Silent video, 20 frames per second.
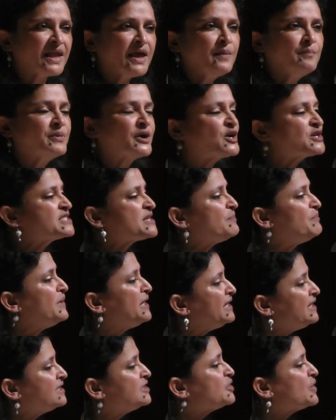Because the
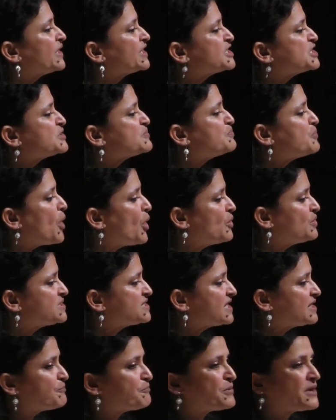minute you expose
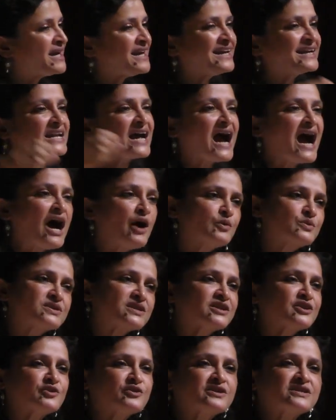it, bring it out
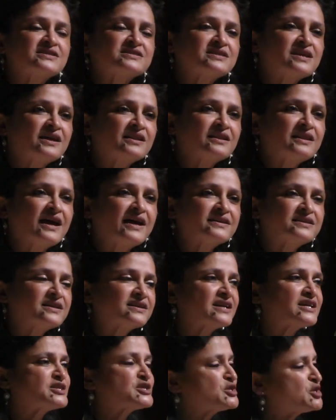into the sunlight, it
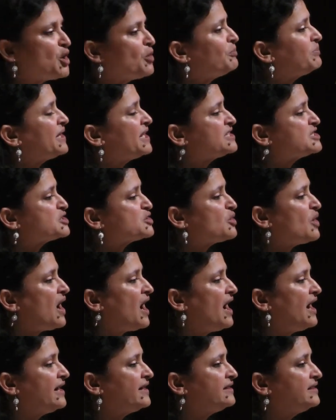has no place to
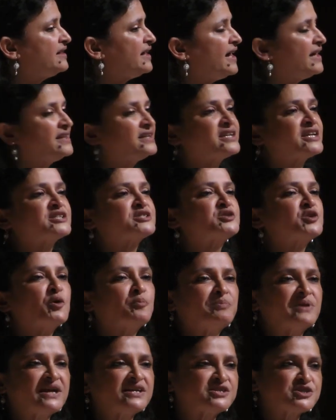hide and it has no
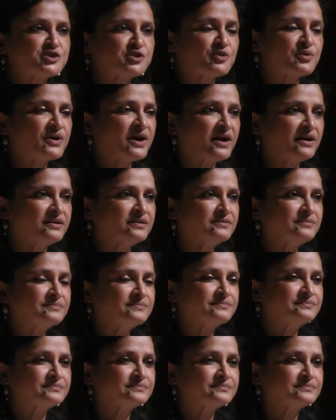place to run.